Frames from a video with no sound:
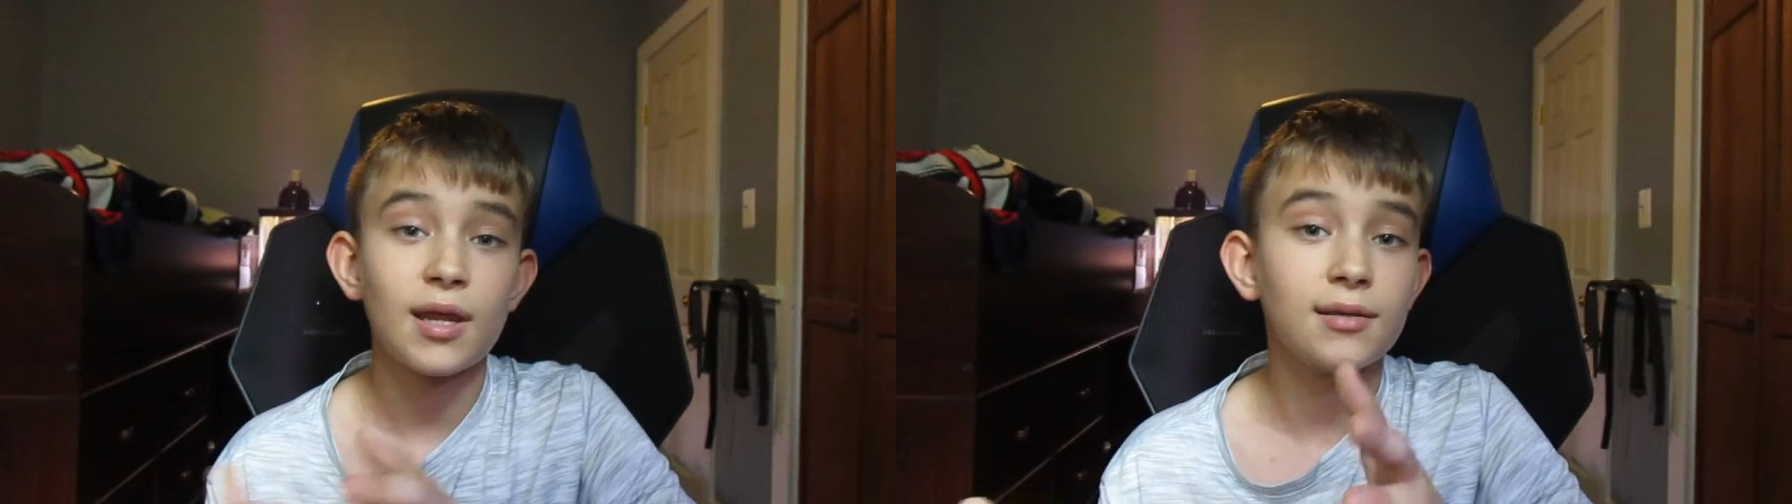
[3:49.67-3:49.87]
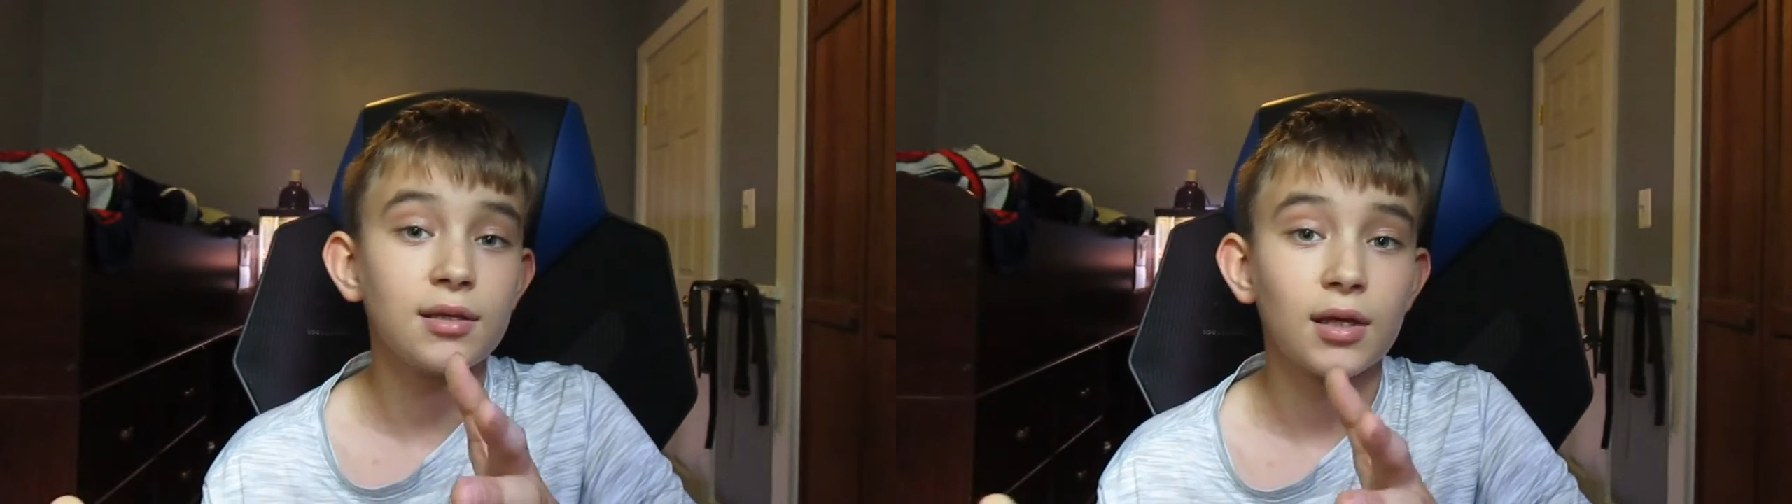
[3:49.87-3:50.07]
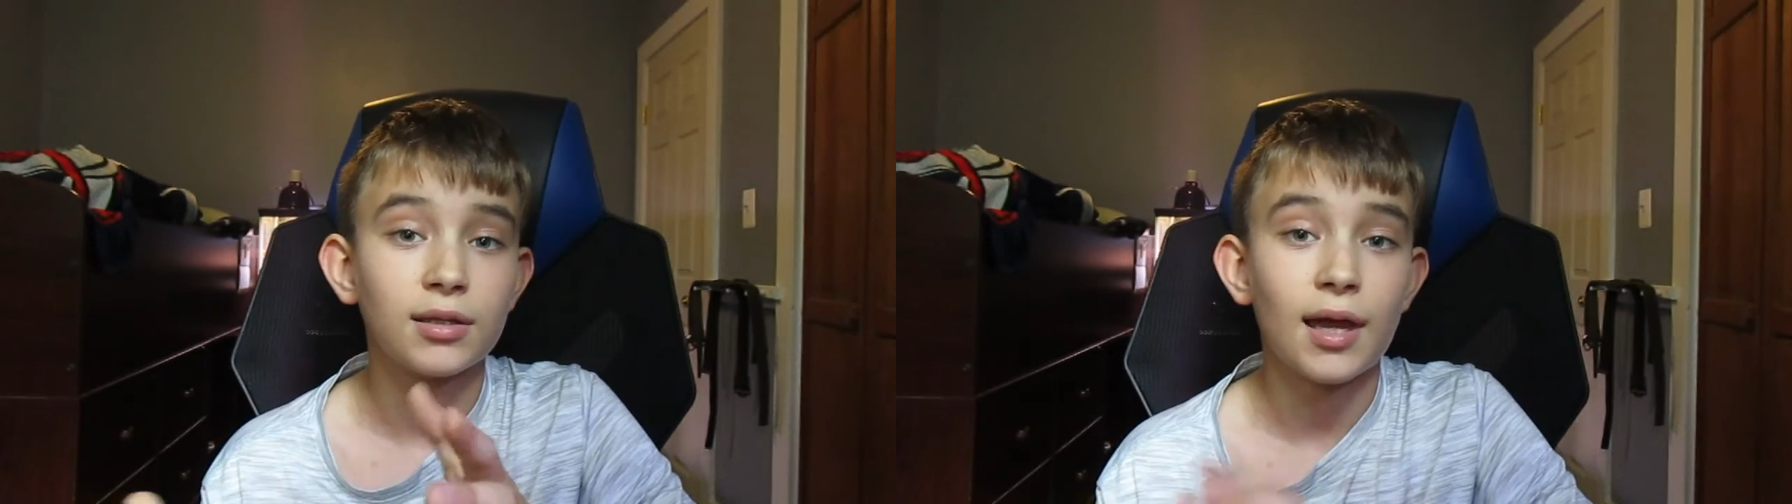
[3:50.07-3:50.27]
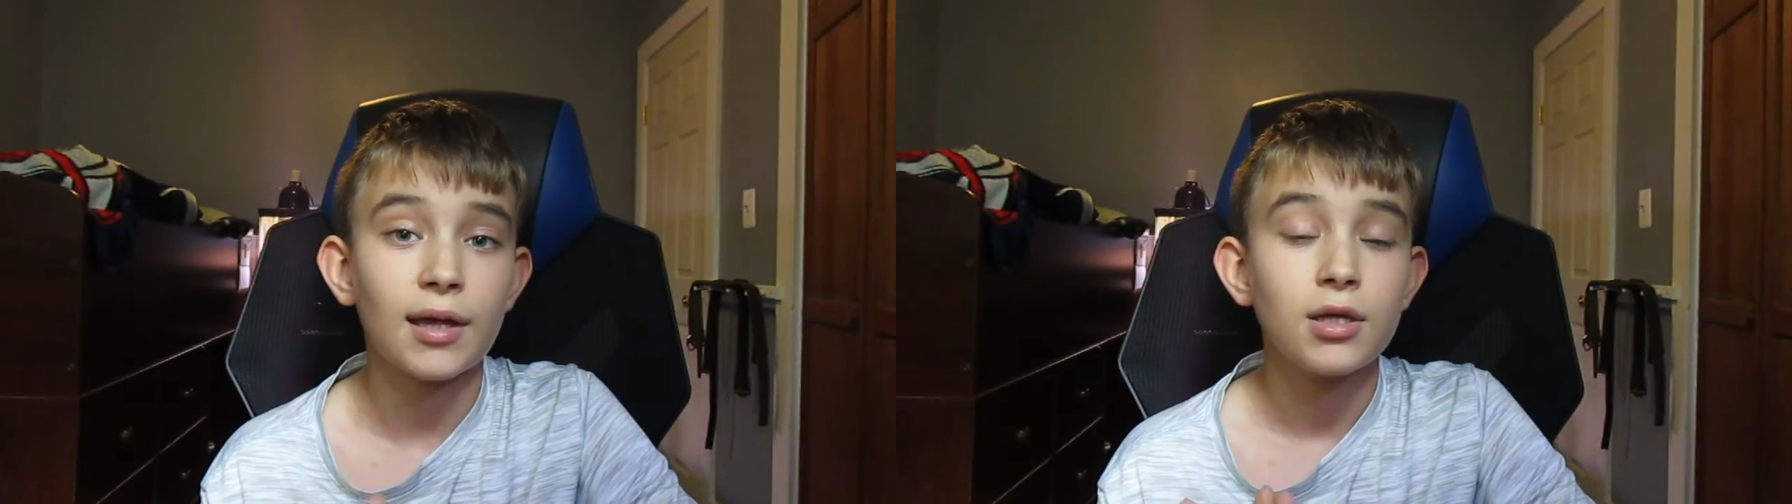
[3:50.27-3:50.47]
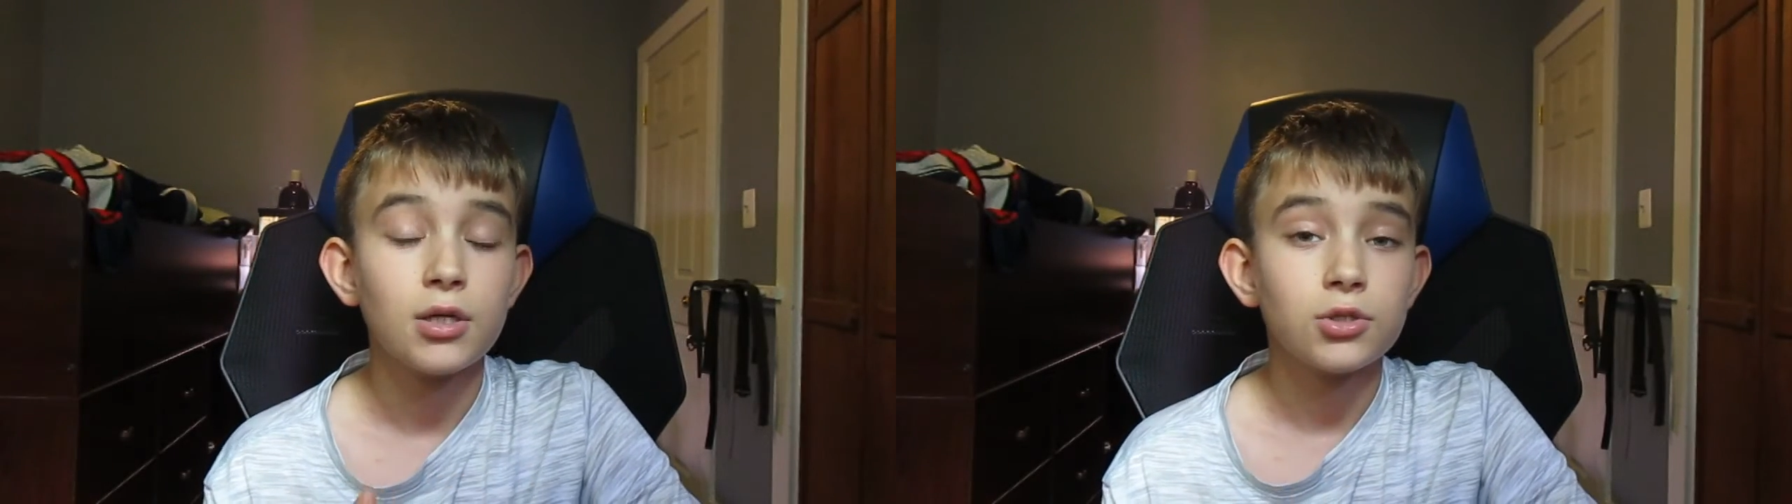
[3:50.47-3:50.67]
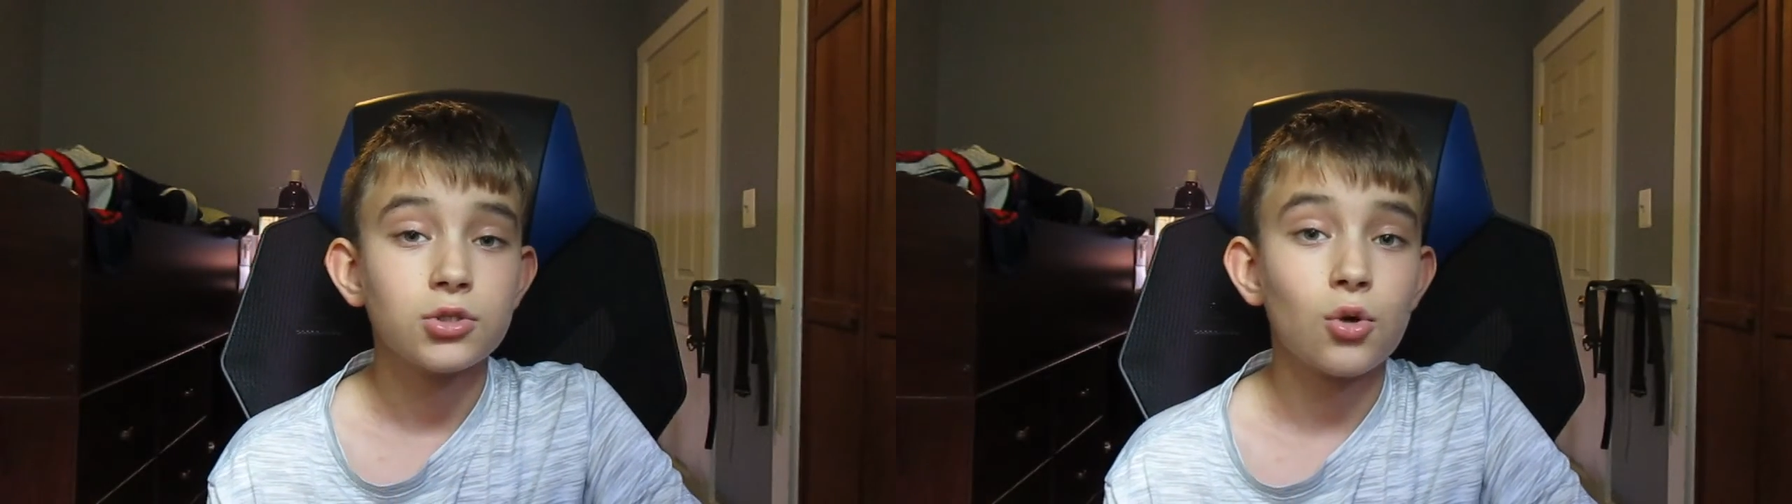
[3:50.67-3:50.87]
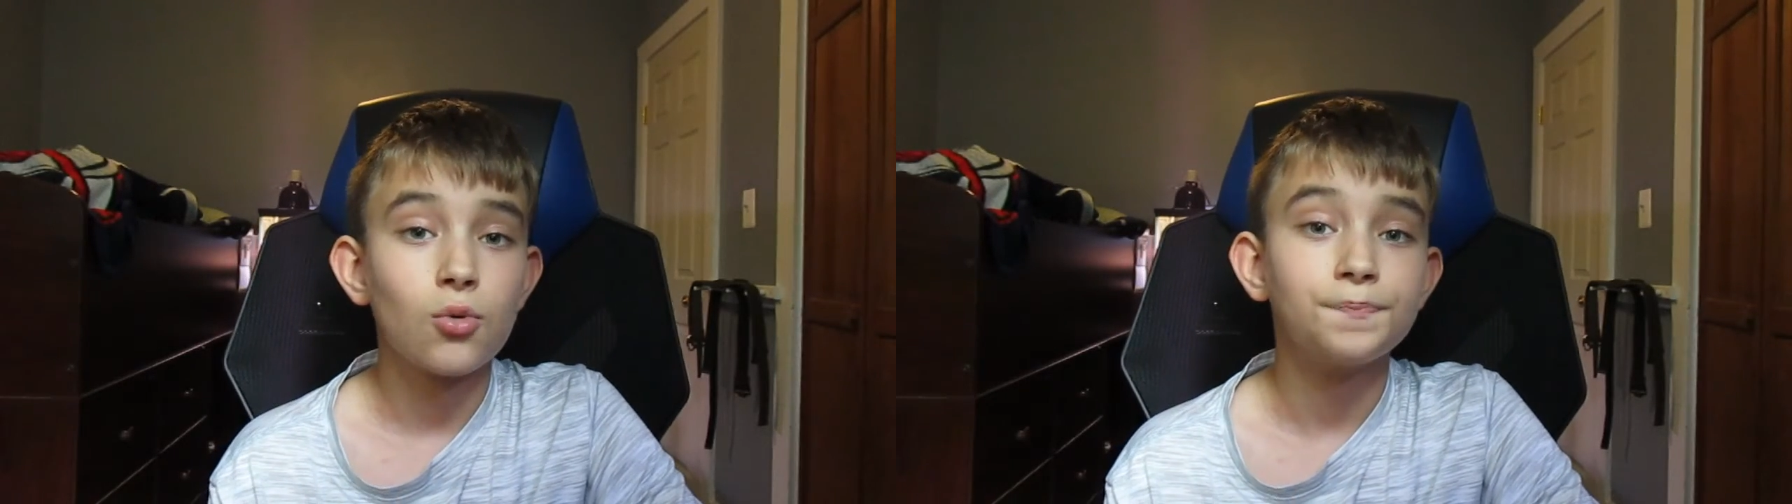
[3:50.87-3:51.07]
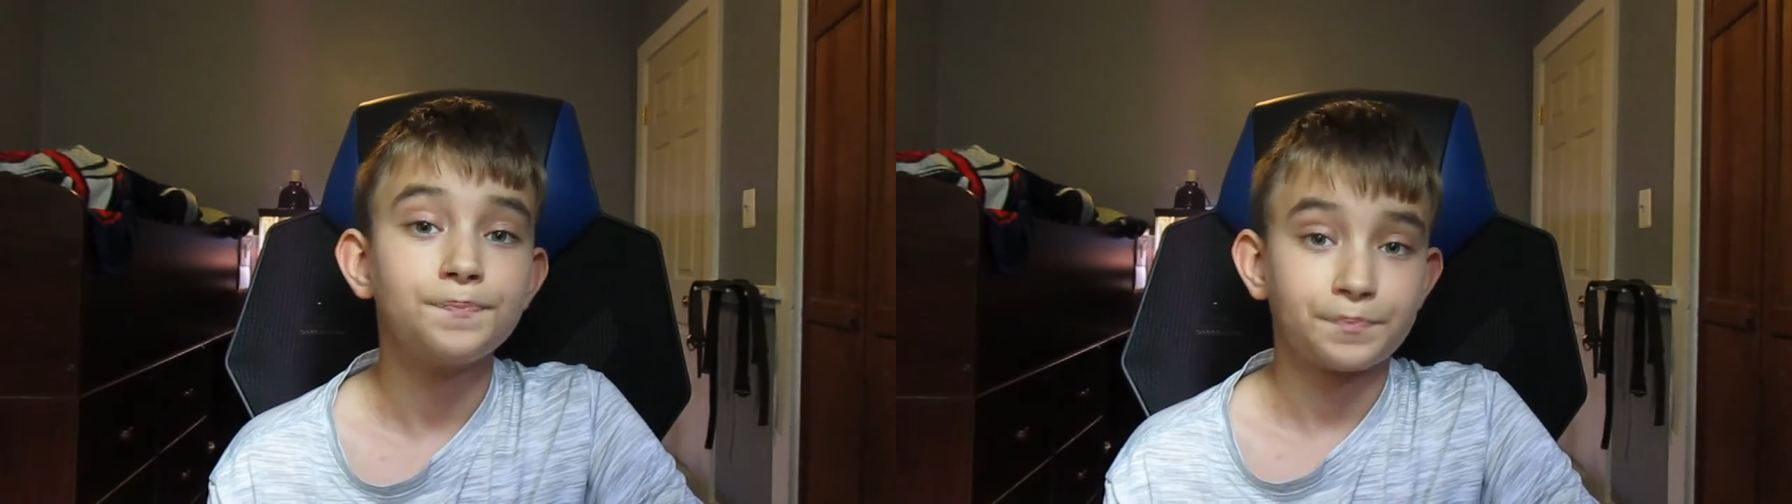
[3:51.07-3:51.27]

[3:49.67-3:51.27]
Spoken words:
anything like that. So,